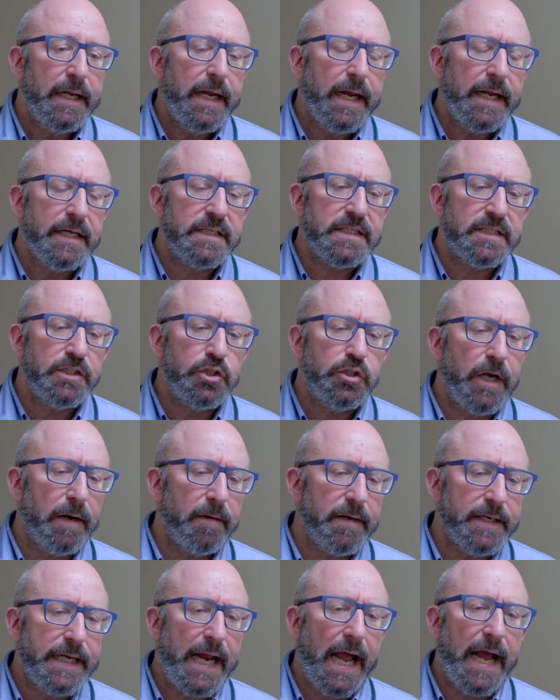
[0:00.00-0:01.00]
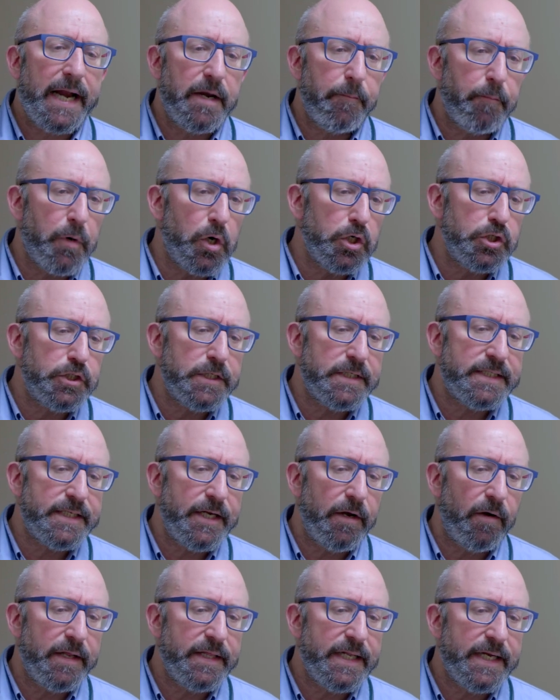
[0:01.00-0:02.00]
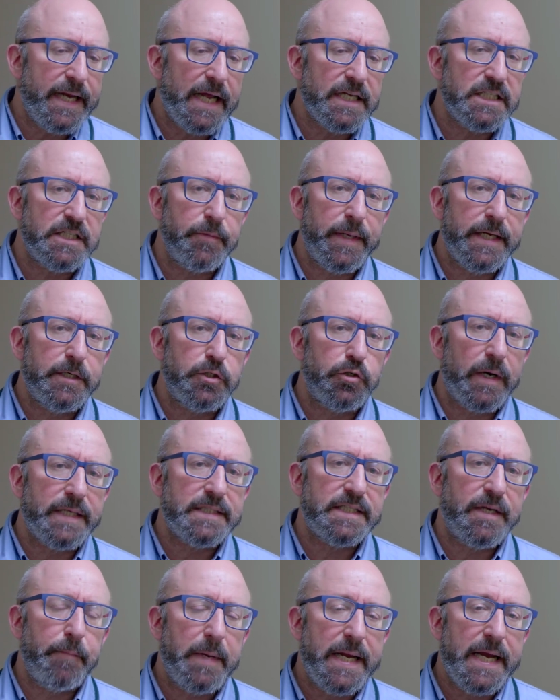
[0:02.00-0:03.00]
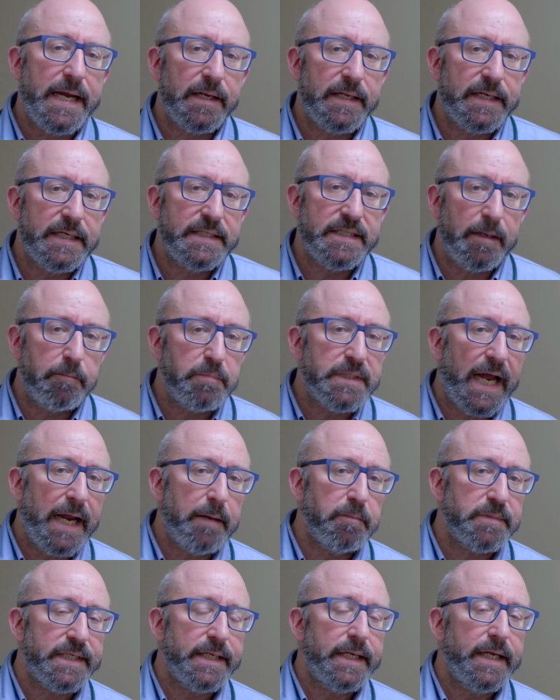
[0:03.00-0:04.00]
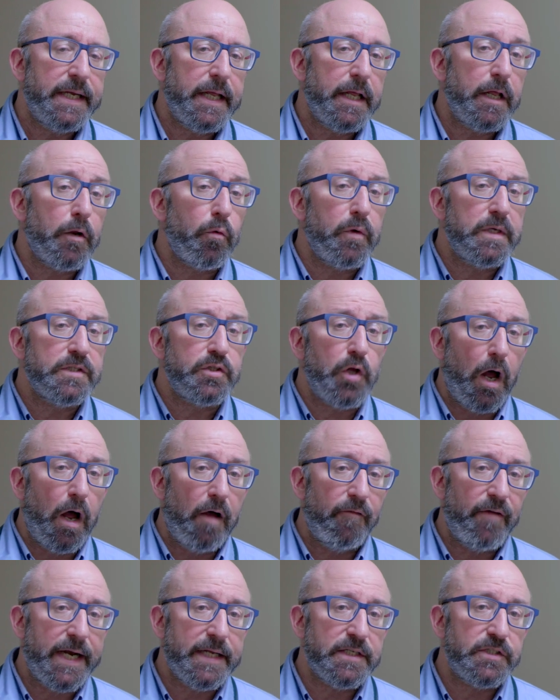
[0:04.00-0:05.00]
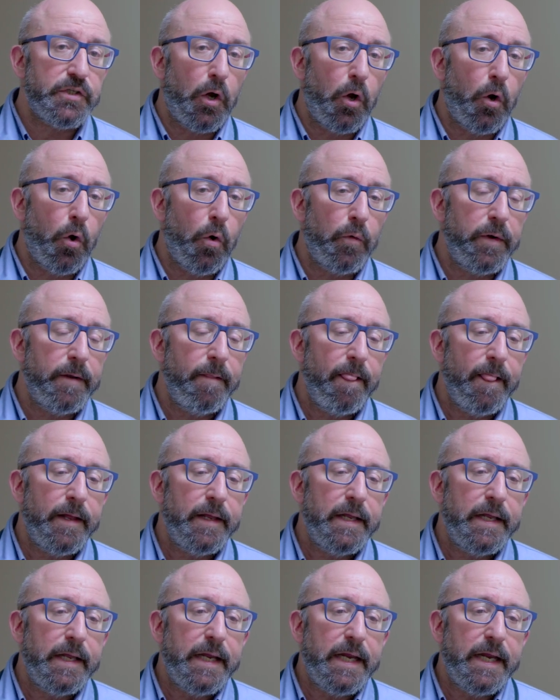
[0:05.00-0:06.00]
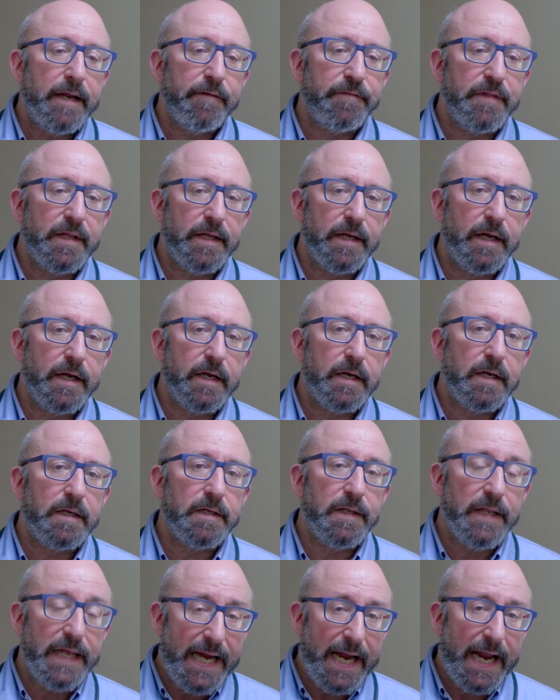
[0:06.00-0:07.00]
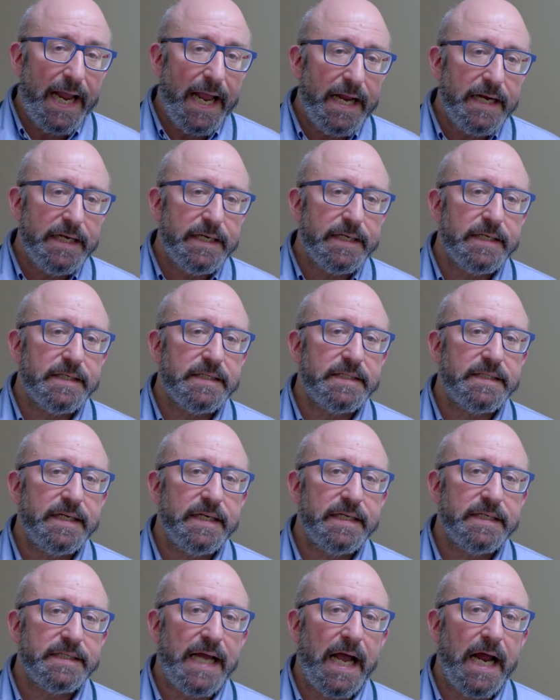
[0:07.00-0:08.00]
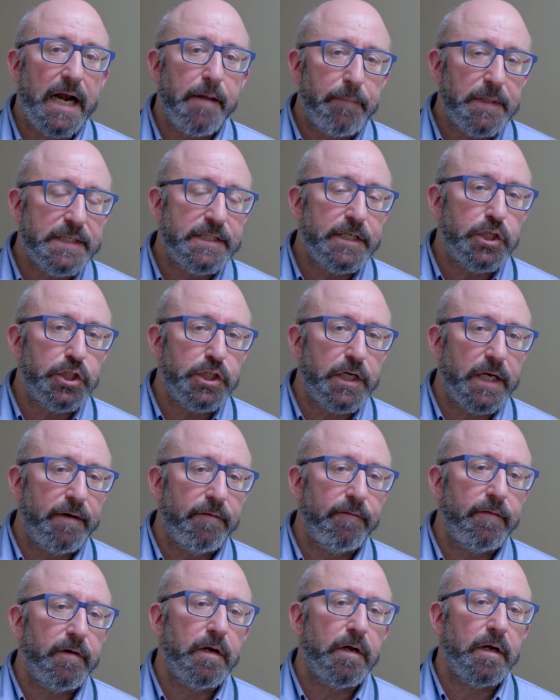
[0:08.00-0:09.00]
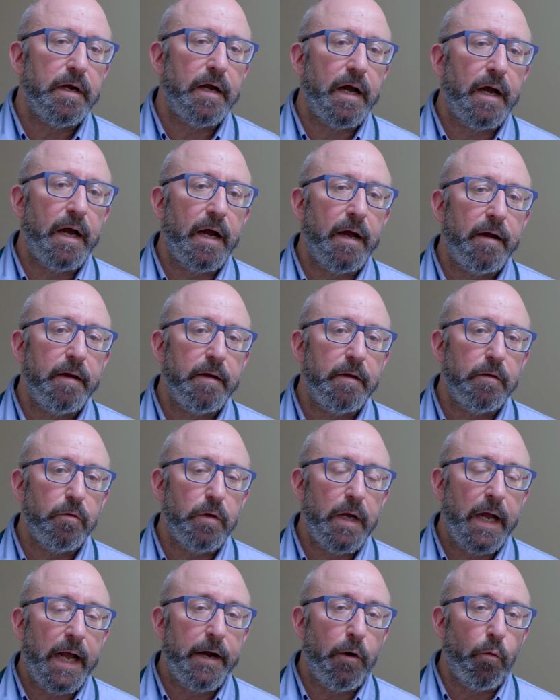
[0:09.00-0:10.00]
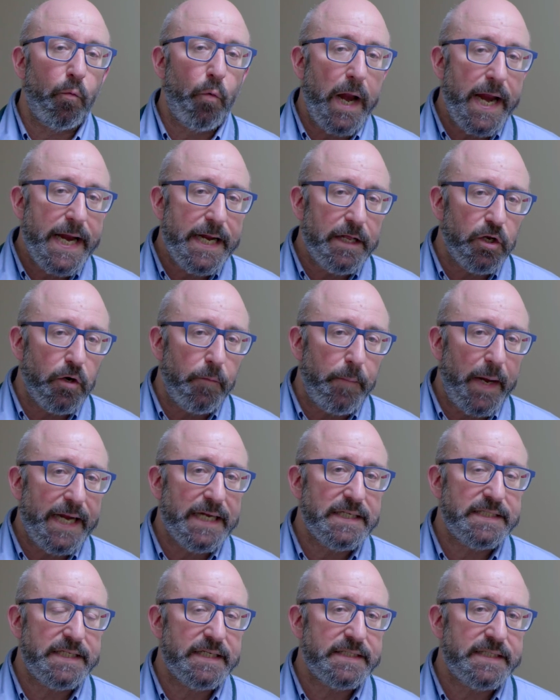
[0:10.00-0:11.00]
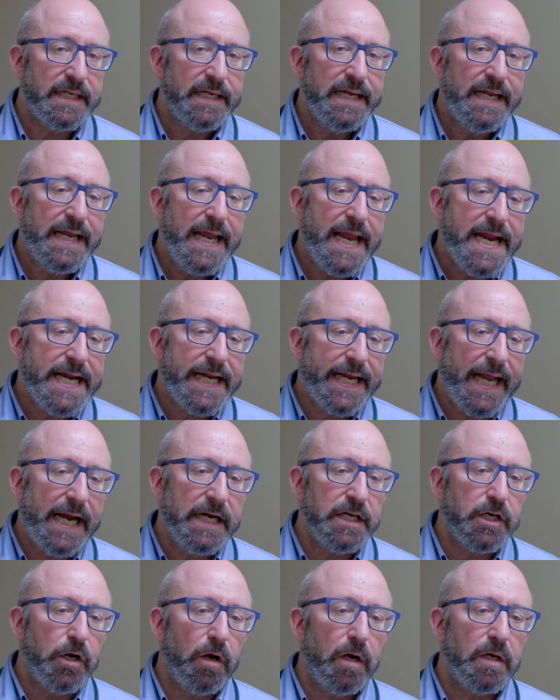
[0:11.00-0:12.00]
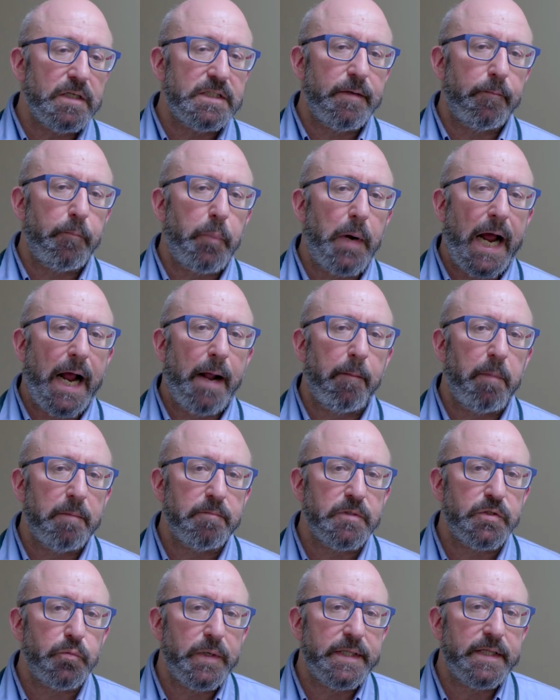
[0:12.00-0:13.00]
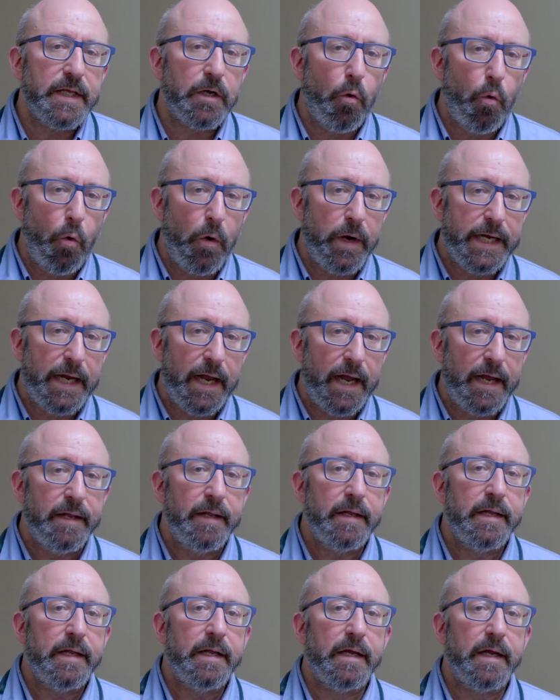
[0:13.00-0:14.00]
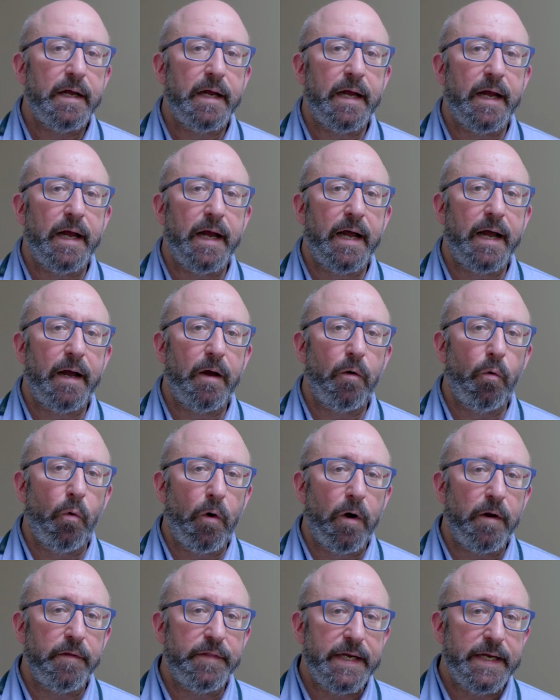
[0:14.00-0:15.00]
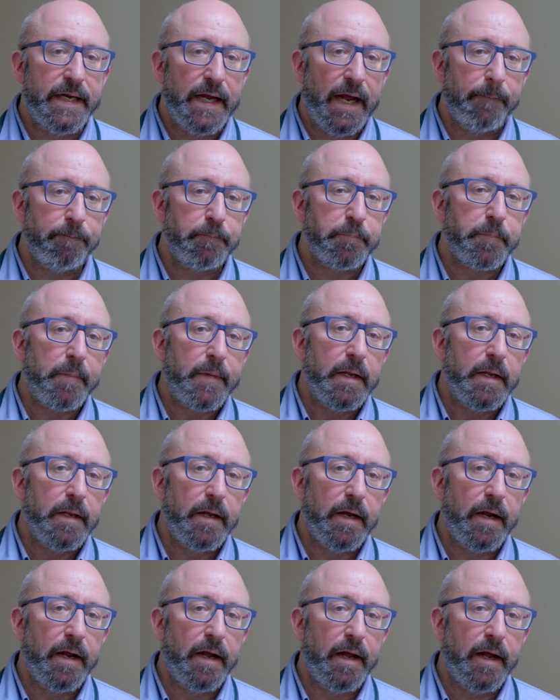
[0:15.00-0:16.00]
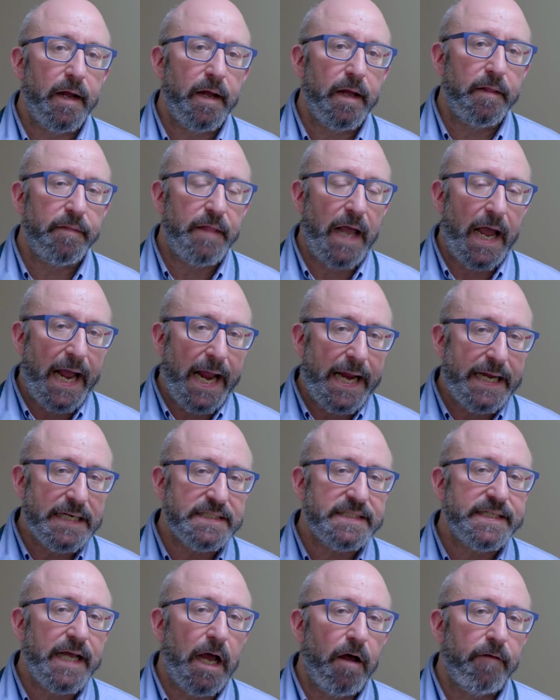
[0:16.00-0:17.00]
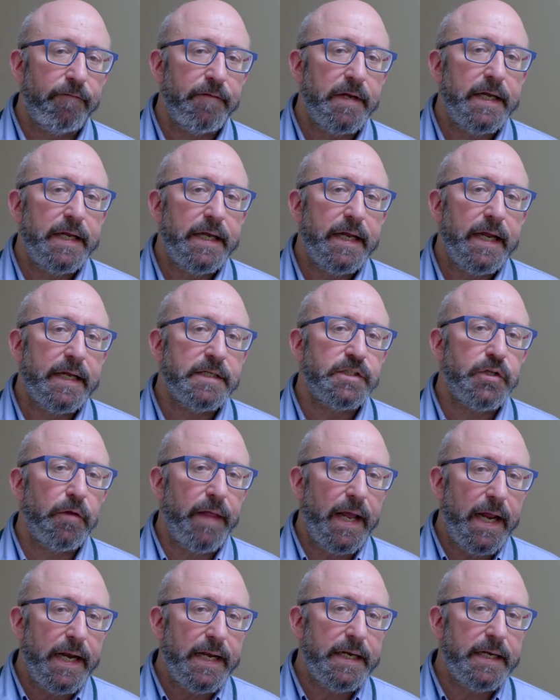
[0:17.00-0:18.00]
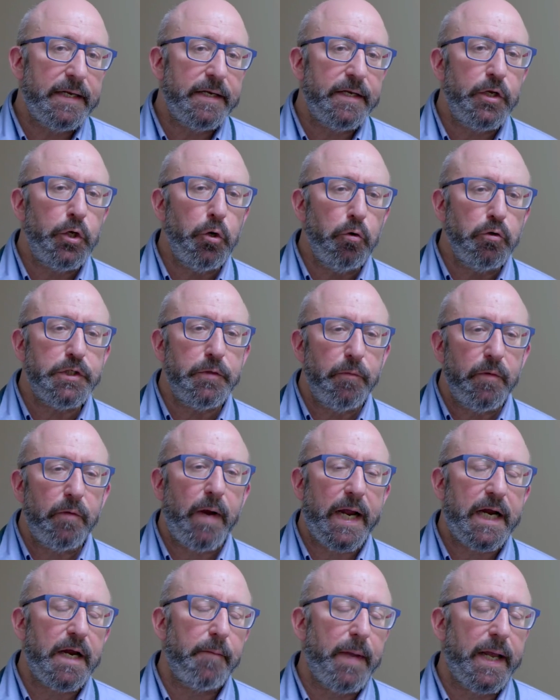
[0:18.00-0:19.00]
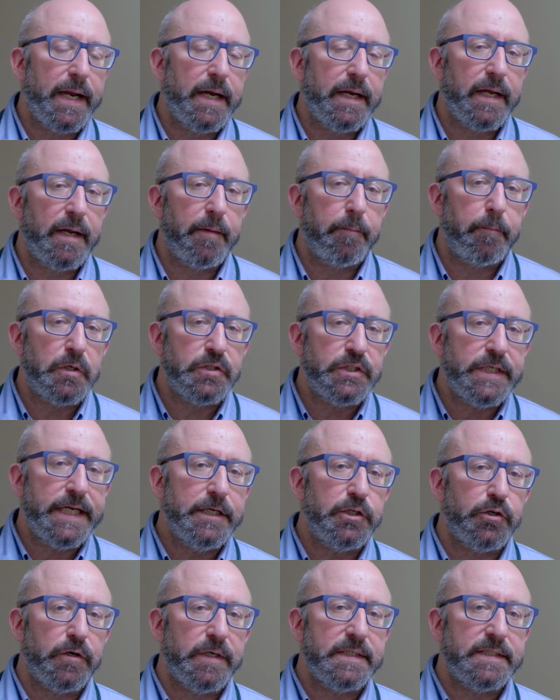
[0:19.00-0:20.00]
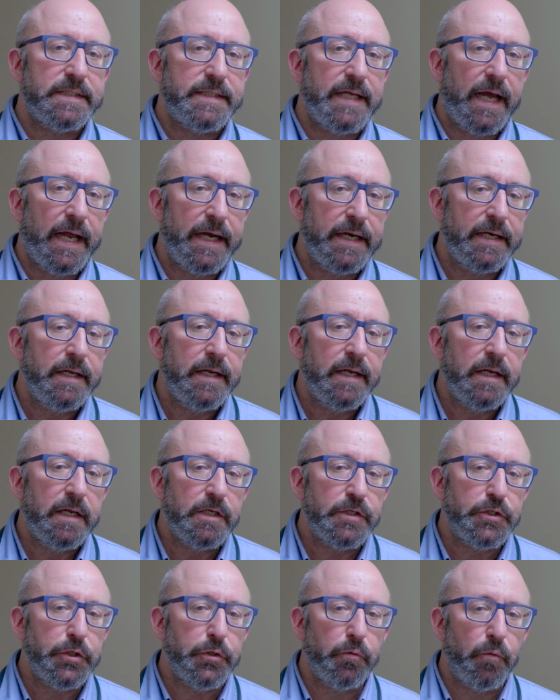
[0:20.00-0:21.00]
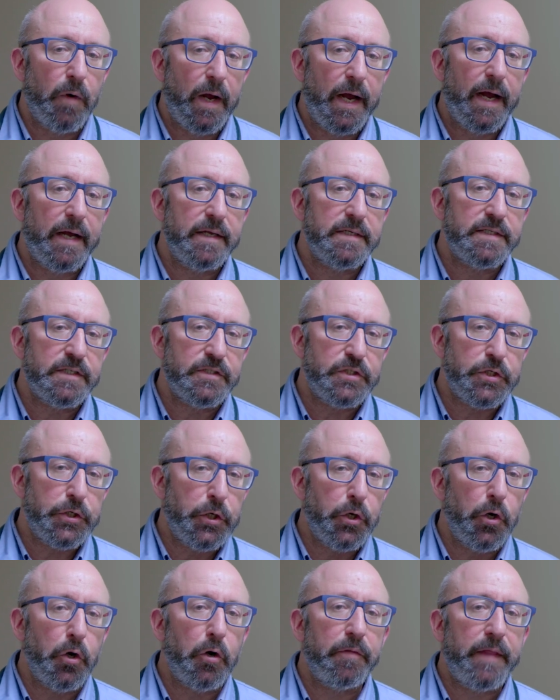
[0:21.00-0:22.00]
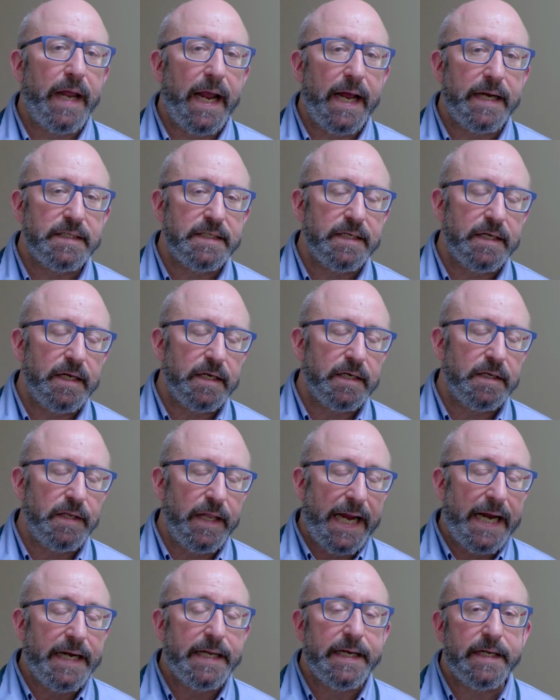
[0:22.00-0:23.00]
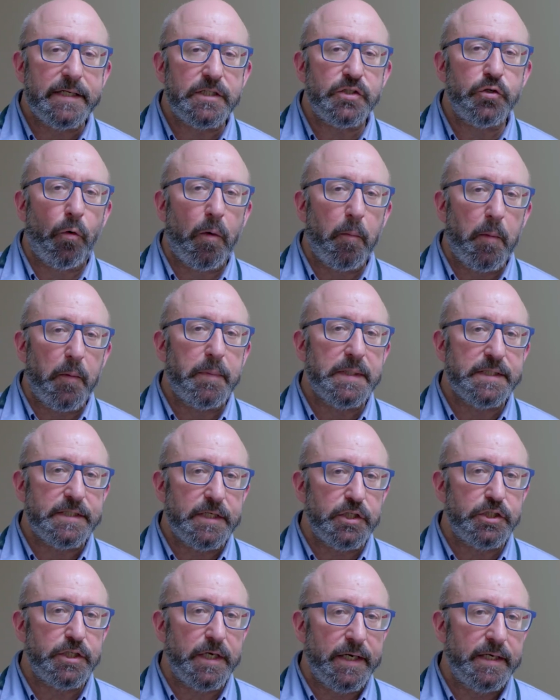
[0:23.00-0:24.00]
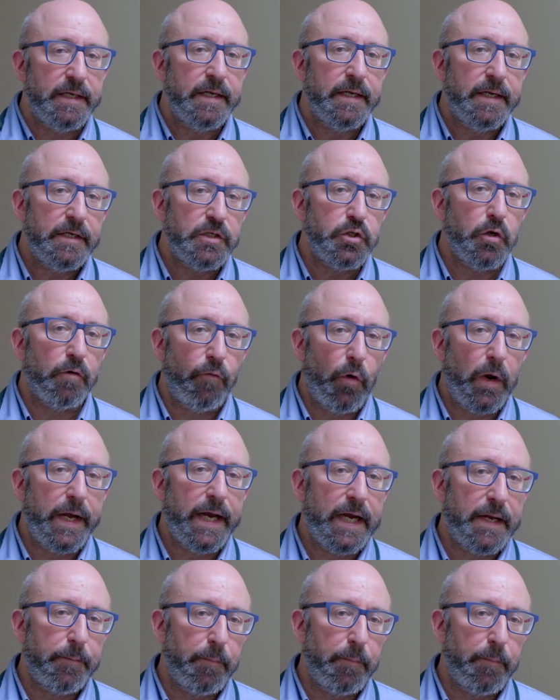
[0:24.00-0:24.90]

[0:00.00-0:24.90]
It's generally not an emergency or anything that has to be addressed immediately. Sometimes it'll resolve on its own. If the gland is out of position on a regular basis, it can cause some problems with the cornea or the eye itself. And so then usually we recommend a procedure is done to secure that gland in its normal position to avoid any